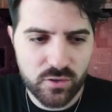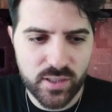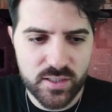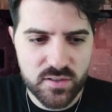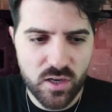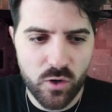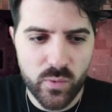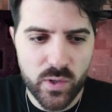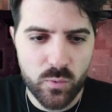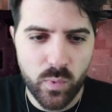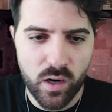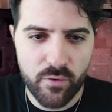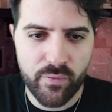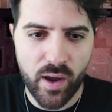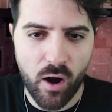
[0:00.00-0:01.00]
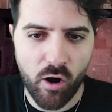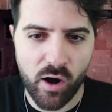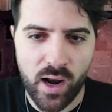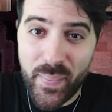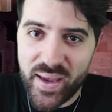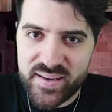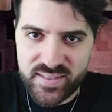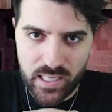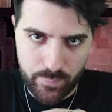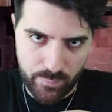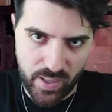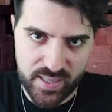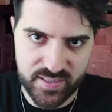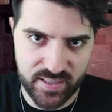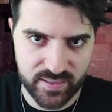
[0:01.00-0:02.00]
let's go with one of our basic
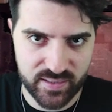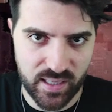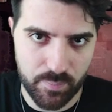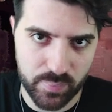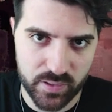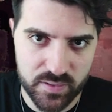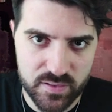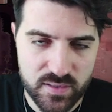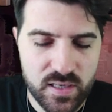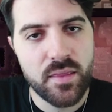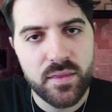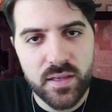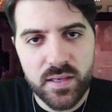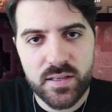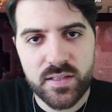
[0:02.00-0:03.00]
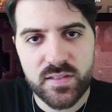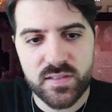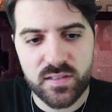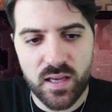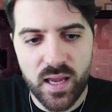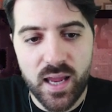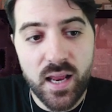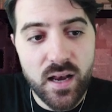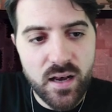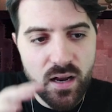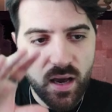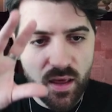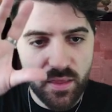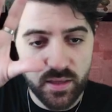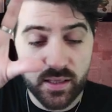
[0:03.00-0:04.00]
templates. These
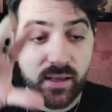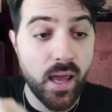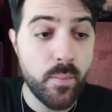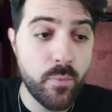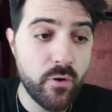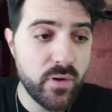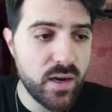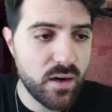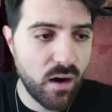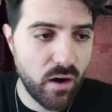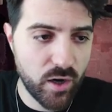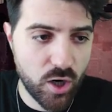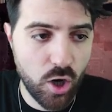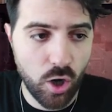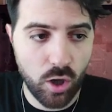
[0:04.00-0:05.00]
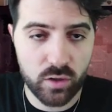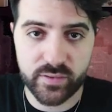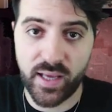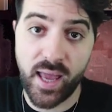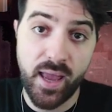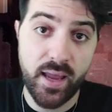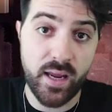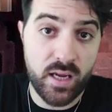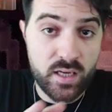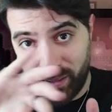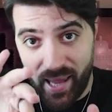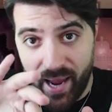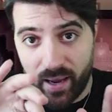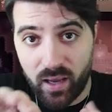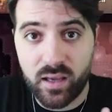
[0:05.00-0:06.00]
in the library are called a
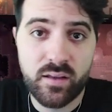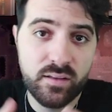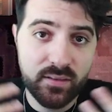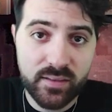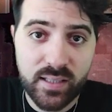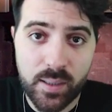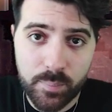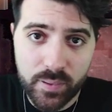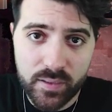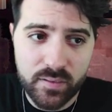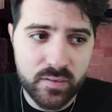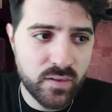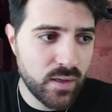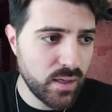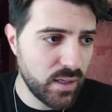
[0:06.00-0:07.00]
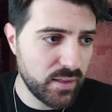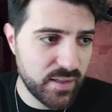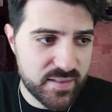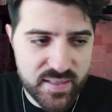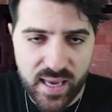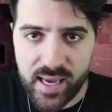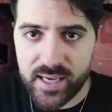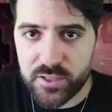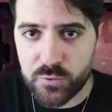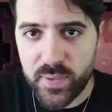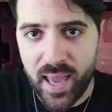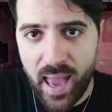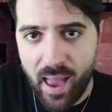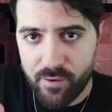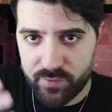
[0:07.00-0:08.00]
blank template. In this case, we
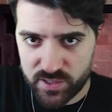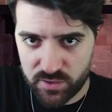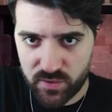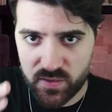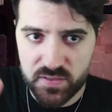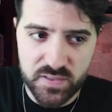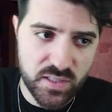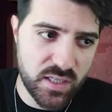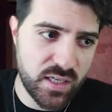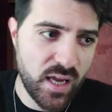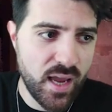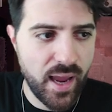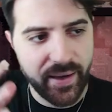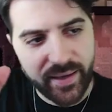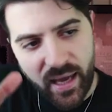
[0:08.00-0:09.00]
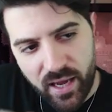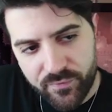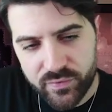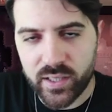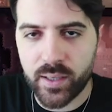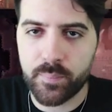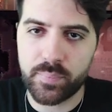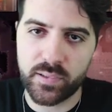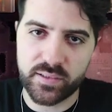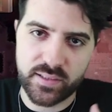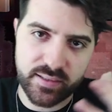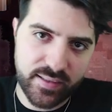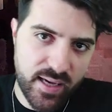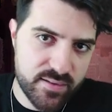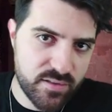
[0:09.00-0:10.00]
have, as you can see, a cave template, a
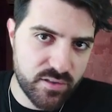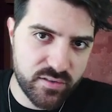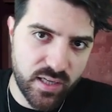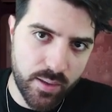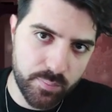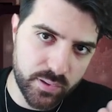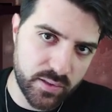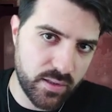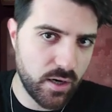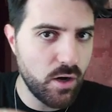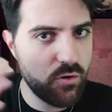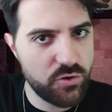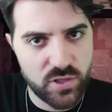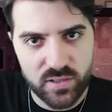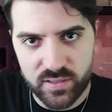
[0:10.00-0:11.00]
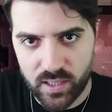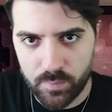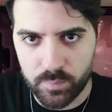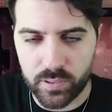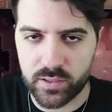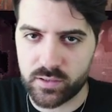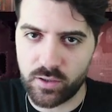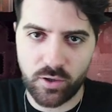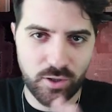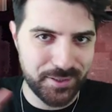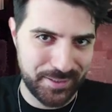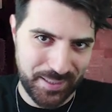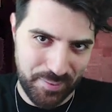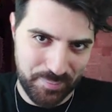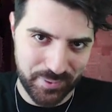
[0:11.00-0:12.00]
desert template, an ocean template, all the
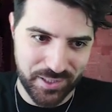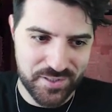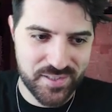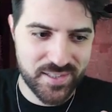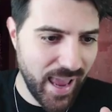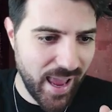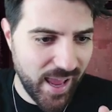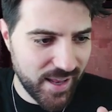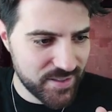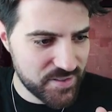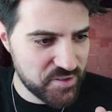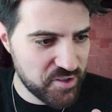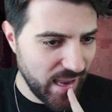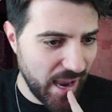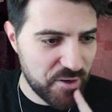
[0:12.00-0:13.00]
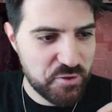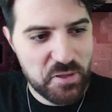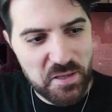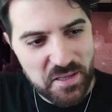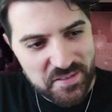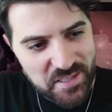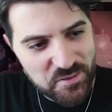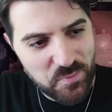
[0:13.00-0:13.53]
templates. And actually, this is